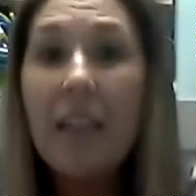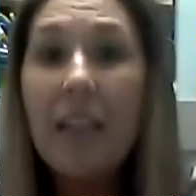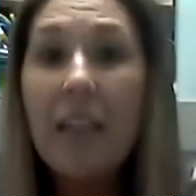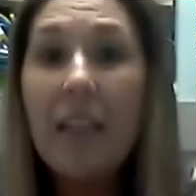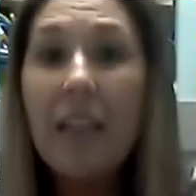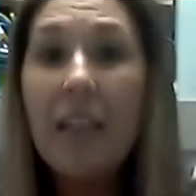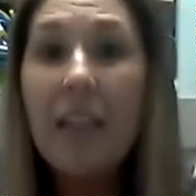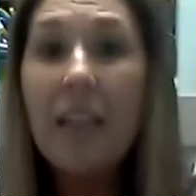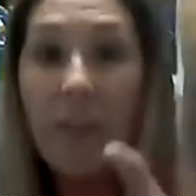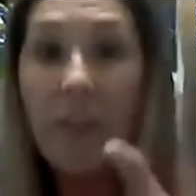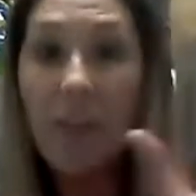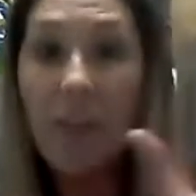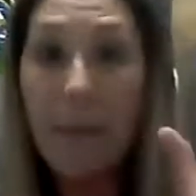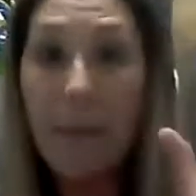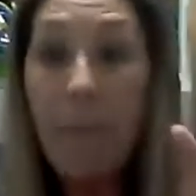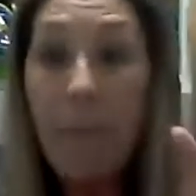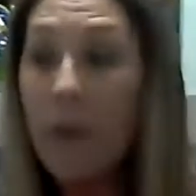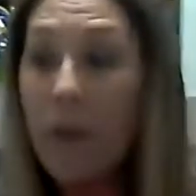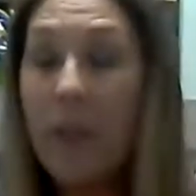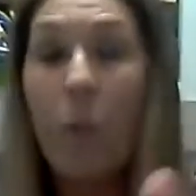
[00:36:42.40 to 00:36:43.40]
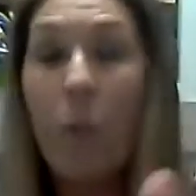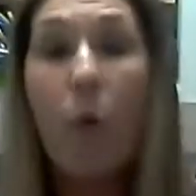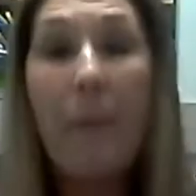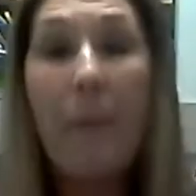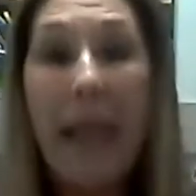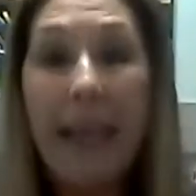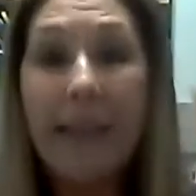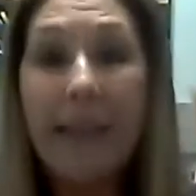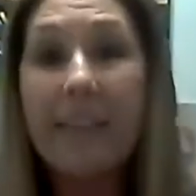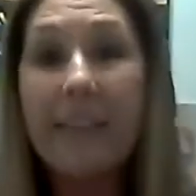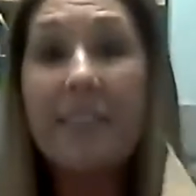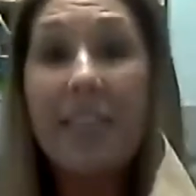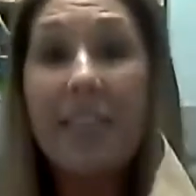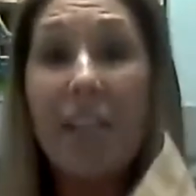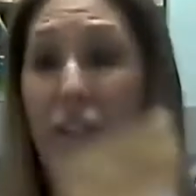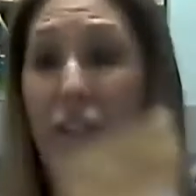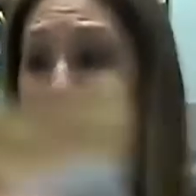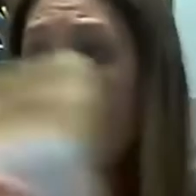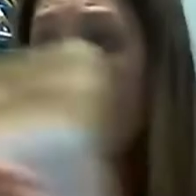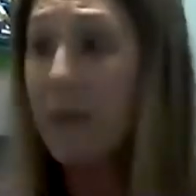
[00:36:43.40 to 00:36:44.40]
of what you've come up with and we'll make
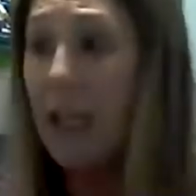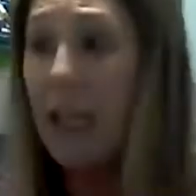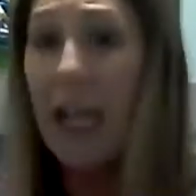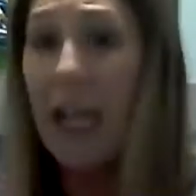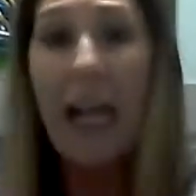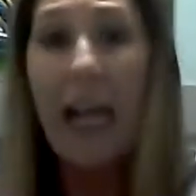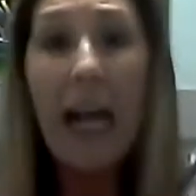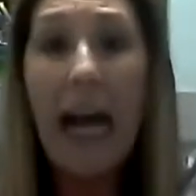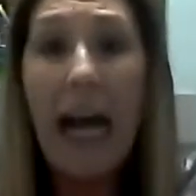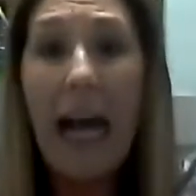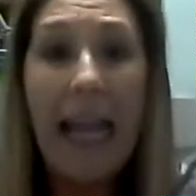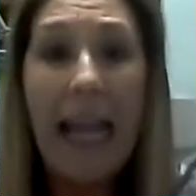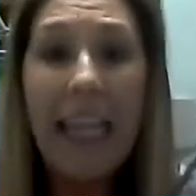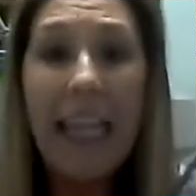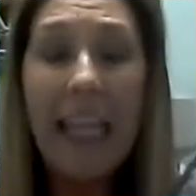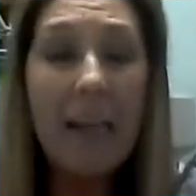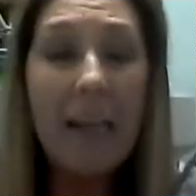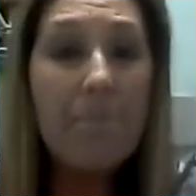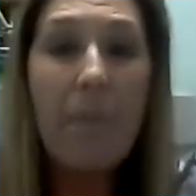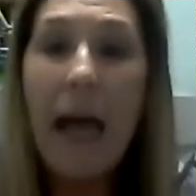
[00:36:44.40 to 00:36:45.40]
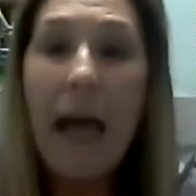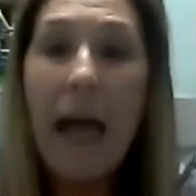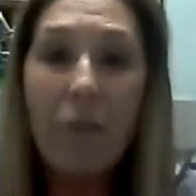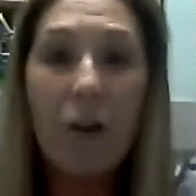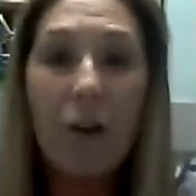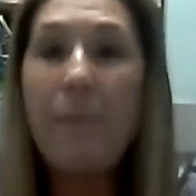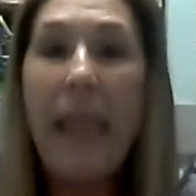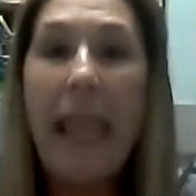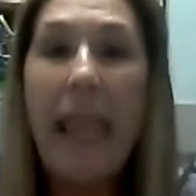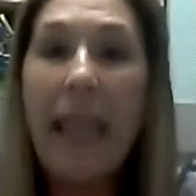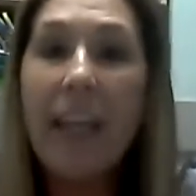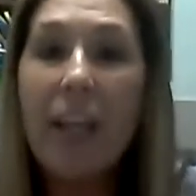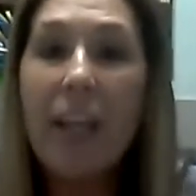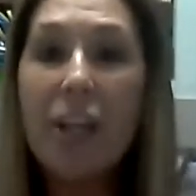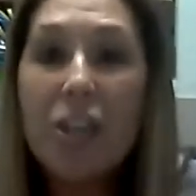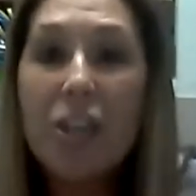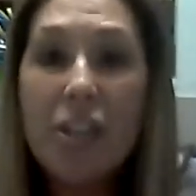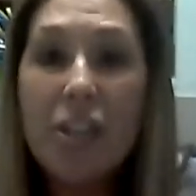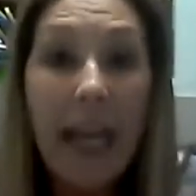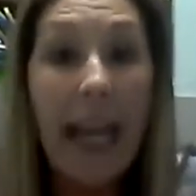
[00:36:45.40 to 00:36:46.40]
a decision. I didn't
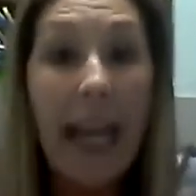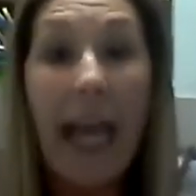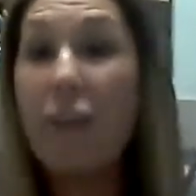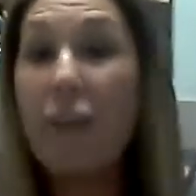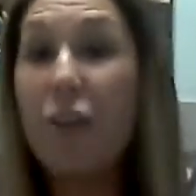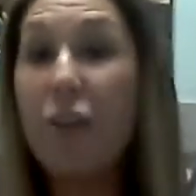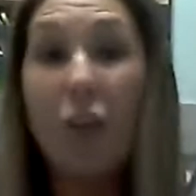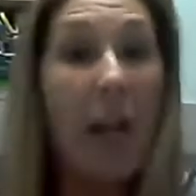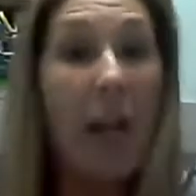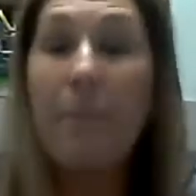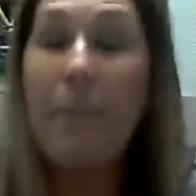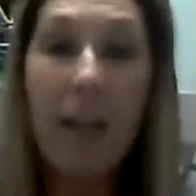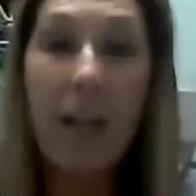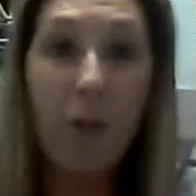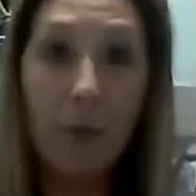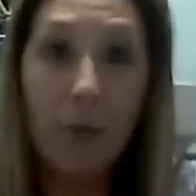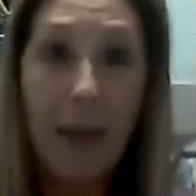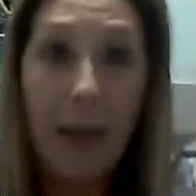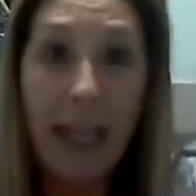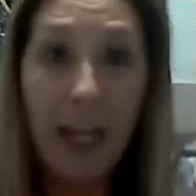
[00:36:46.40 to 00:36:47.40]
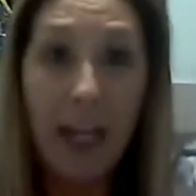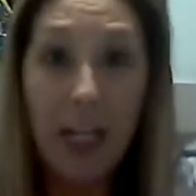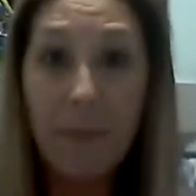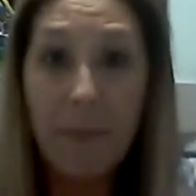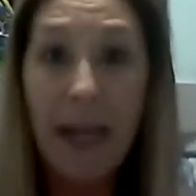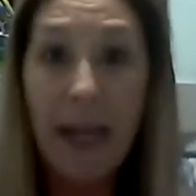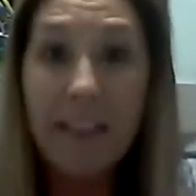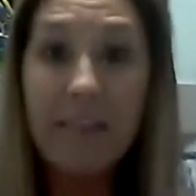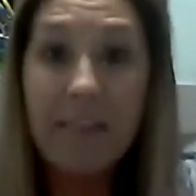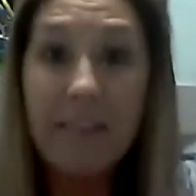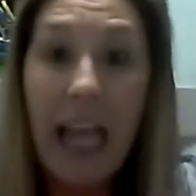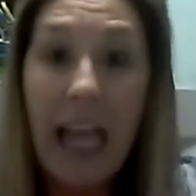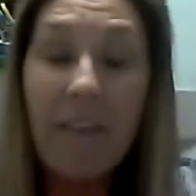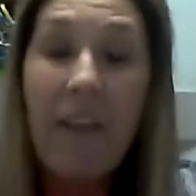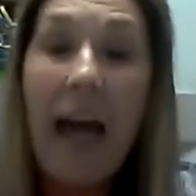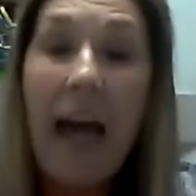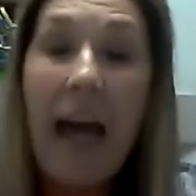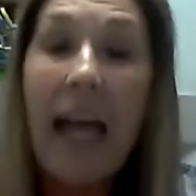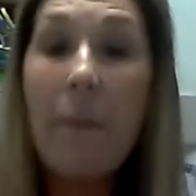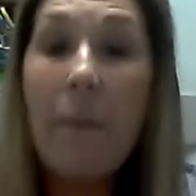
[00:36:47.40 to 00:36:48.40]
micromanage, and I do not micromanage my
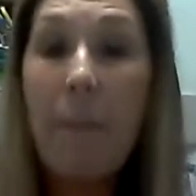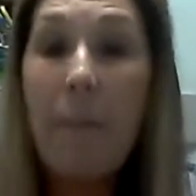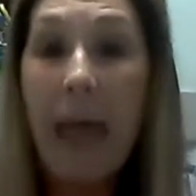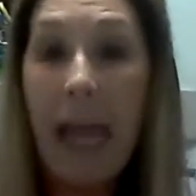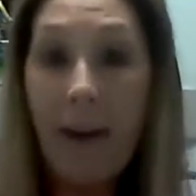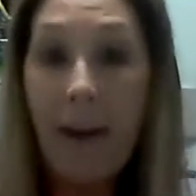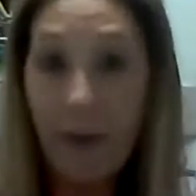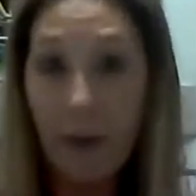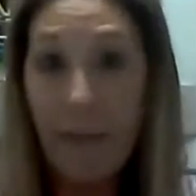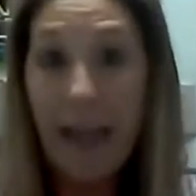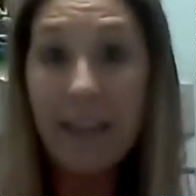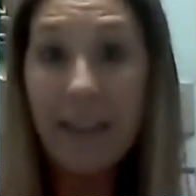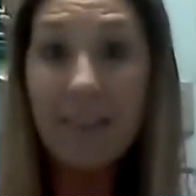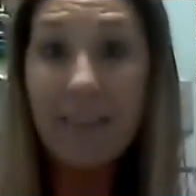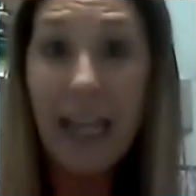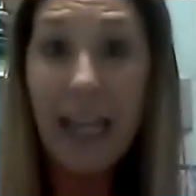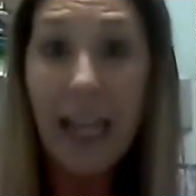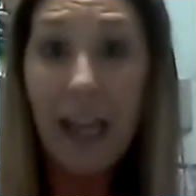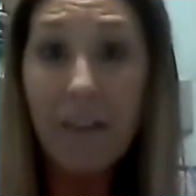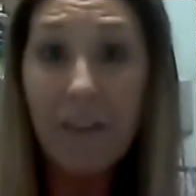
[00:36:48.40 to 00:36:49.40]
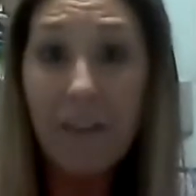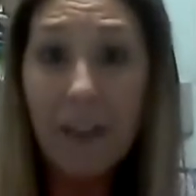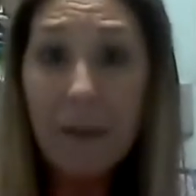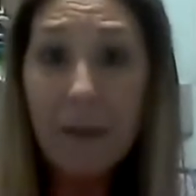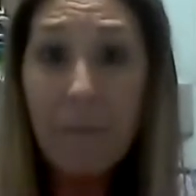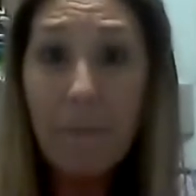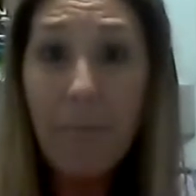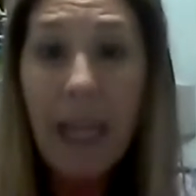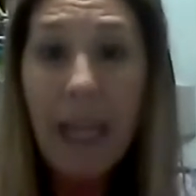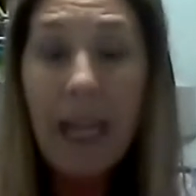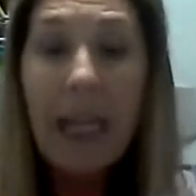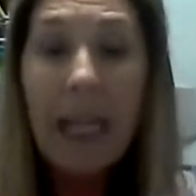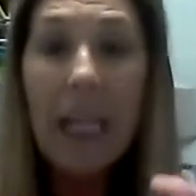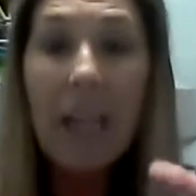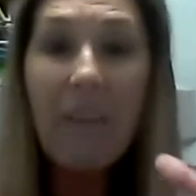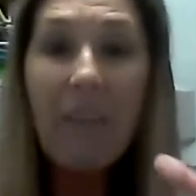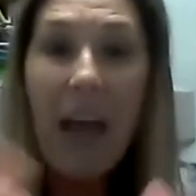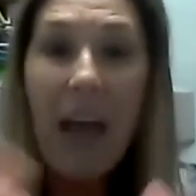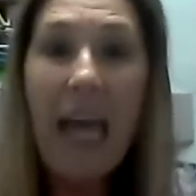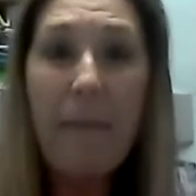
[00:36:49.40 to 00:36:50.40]
staff. I empower my staff.
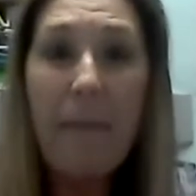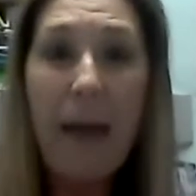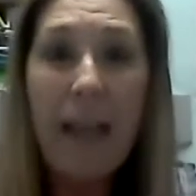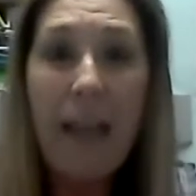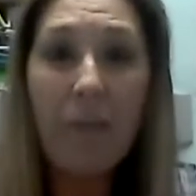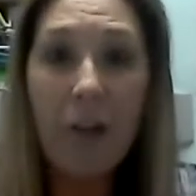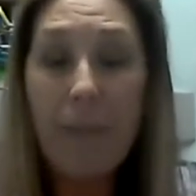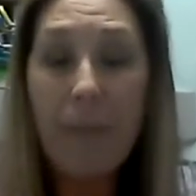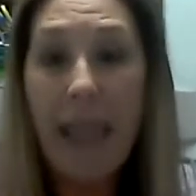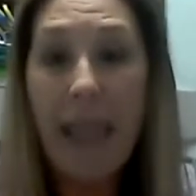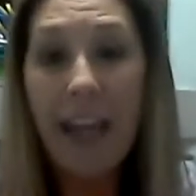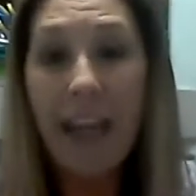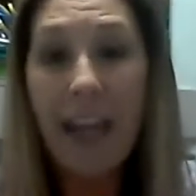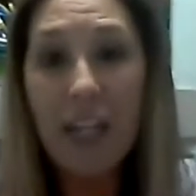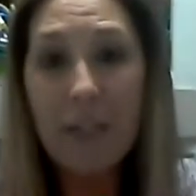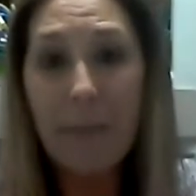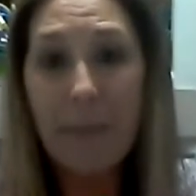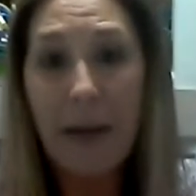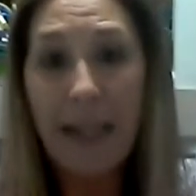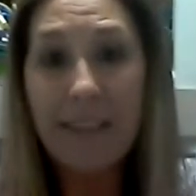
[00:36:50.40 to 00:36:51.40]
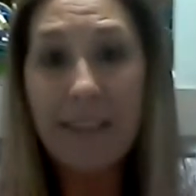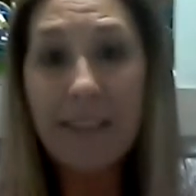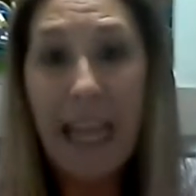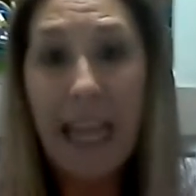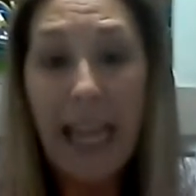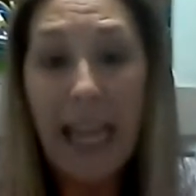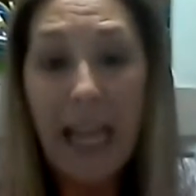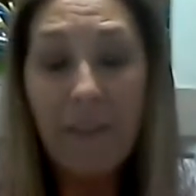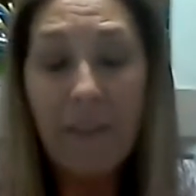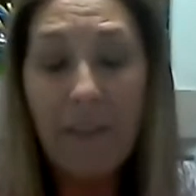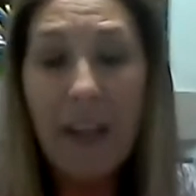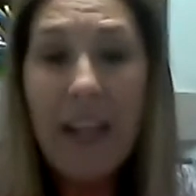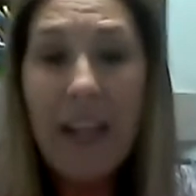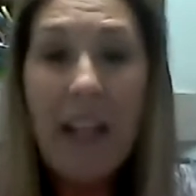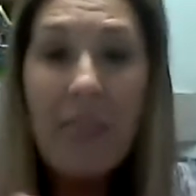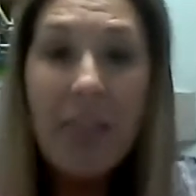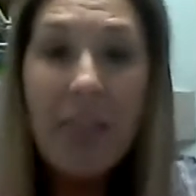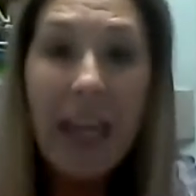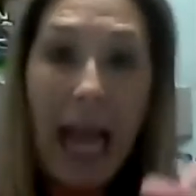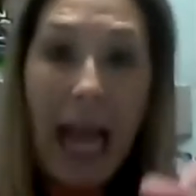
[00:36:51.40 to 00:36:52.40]
If I micromanage my staff,
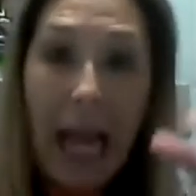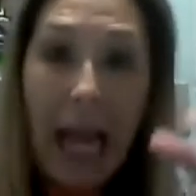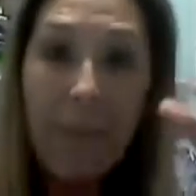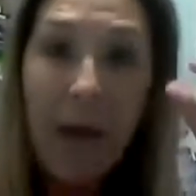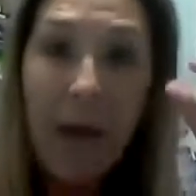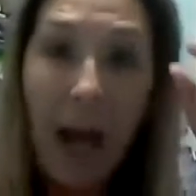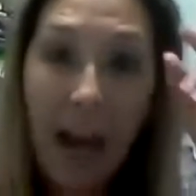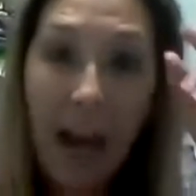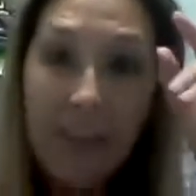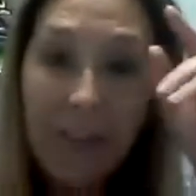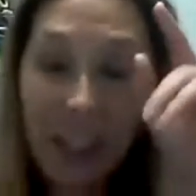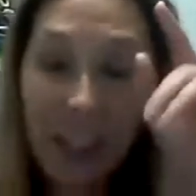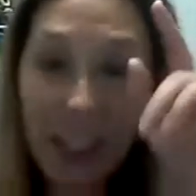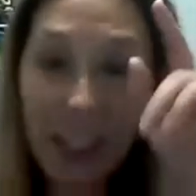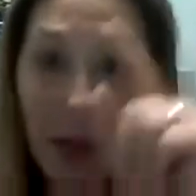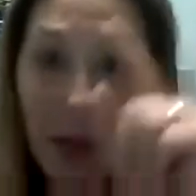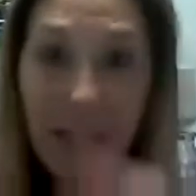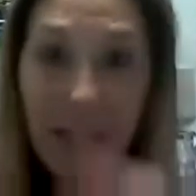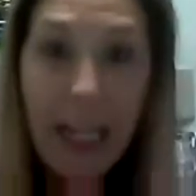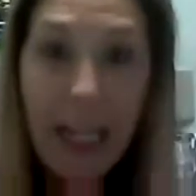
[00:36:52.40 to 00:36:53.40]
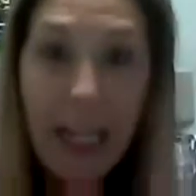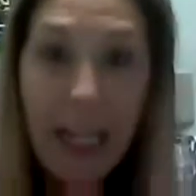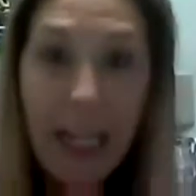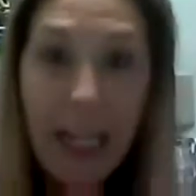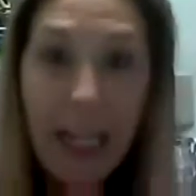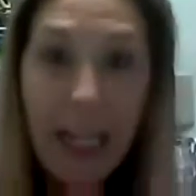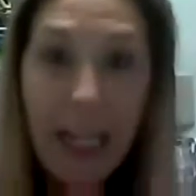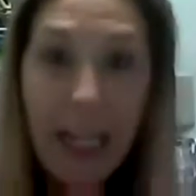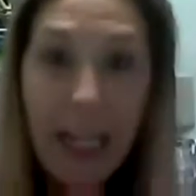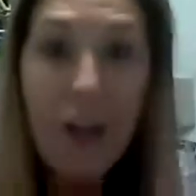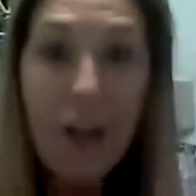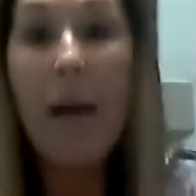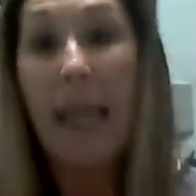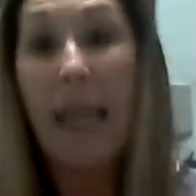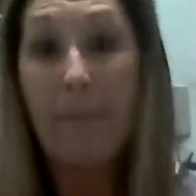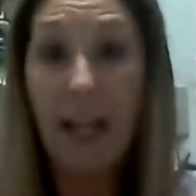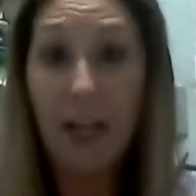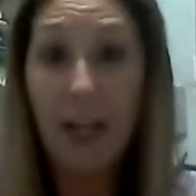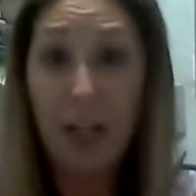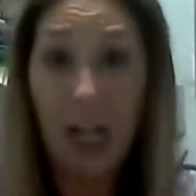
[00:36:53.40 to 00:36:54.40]
then I'm constantly doing their job
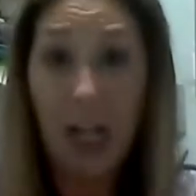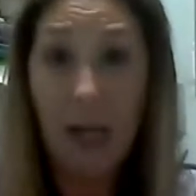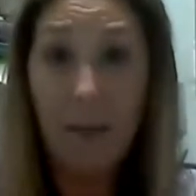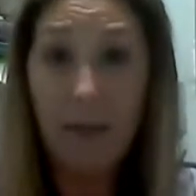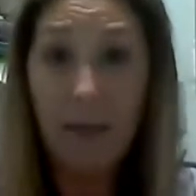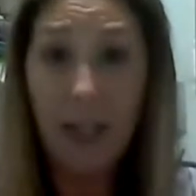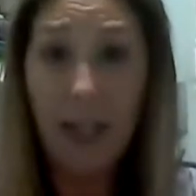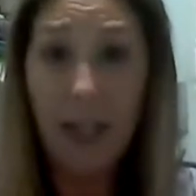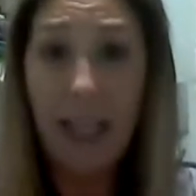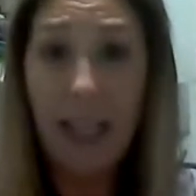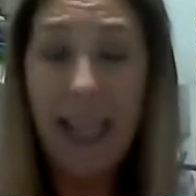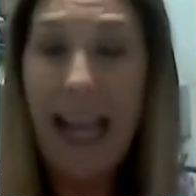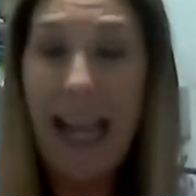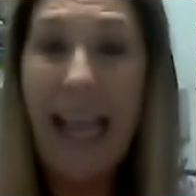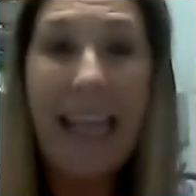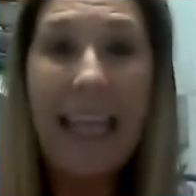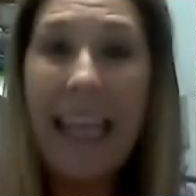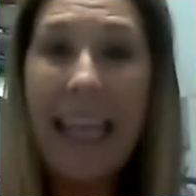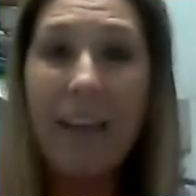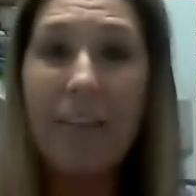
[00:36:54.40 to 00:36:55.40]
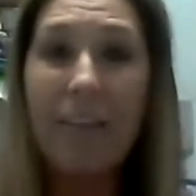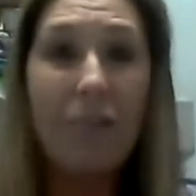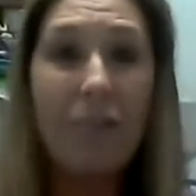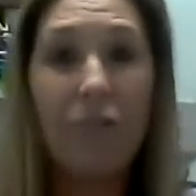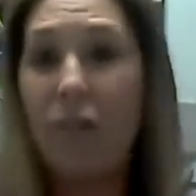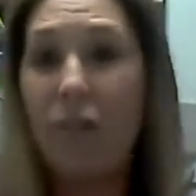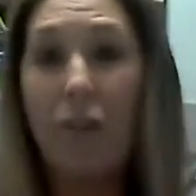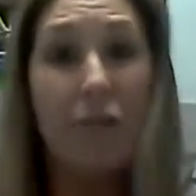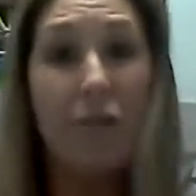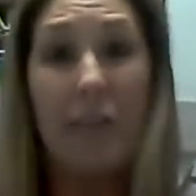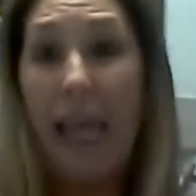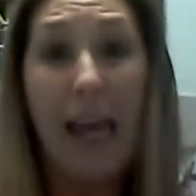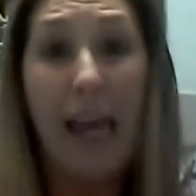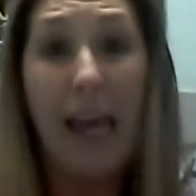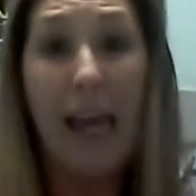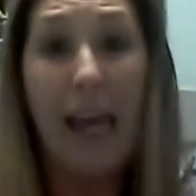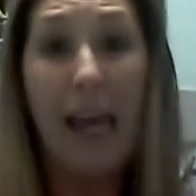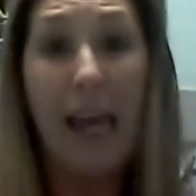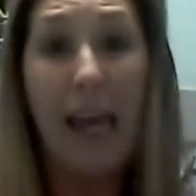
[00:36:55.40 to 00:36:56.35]
and my job. And I can't do that